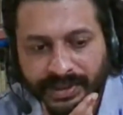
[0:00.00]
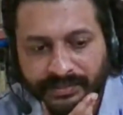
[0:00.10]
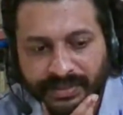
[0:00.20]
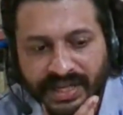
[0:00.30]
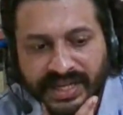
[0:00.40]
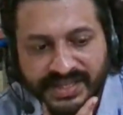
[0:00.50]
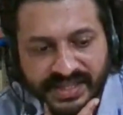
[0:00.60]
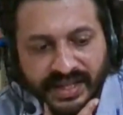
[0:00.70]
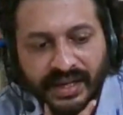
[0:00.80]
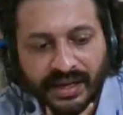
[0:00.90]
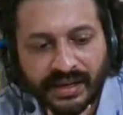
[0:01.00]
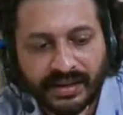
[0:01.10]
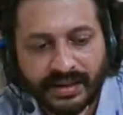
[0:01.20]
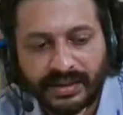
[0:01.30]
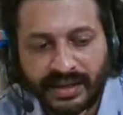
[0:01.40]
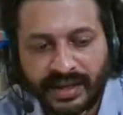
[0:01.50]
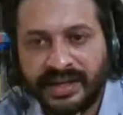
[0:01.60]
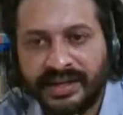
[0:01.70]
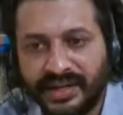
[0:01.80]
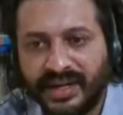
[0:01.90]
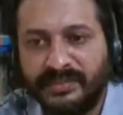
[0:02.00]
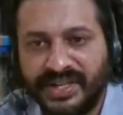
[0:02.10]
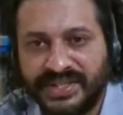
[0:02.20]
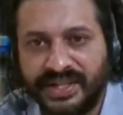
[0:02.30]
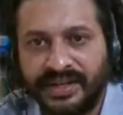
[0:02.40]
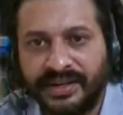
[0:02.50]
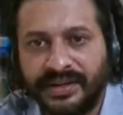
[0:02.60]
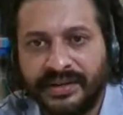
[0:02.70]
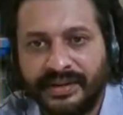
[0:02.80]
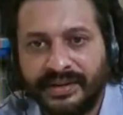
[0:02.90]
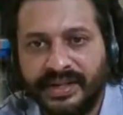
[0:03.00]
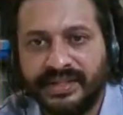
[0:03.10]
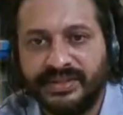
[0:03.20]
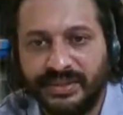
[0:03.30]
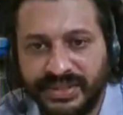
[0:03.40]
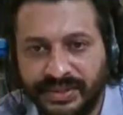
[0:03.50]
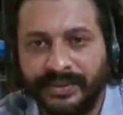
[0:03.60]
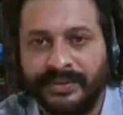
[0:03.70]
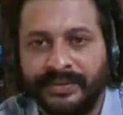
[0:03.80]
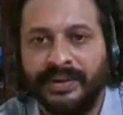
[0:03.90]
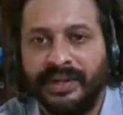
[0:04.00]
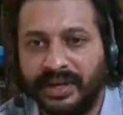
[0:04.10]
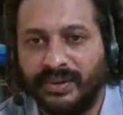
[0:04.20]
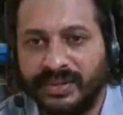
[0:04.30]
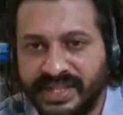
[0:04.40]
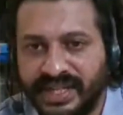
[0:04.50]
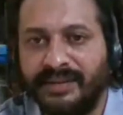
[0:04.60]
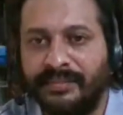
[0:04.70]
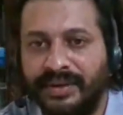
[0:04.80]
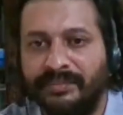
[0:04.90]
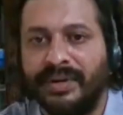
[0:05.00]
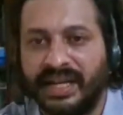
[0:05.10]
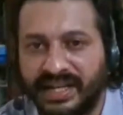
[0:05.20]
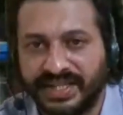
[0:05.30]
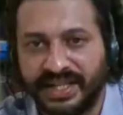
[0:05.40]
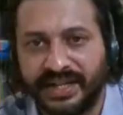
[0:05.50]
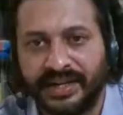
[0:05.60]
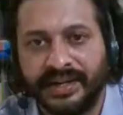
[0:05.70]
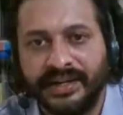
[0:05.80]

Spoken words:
large scale land reclamation had a socio-ecological implication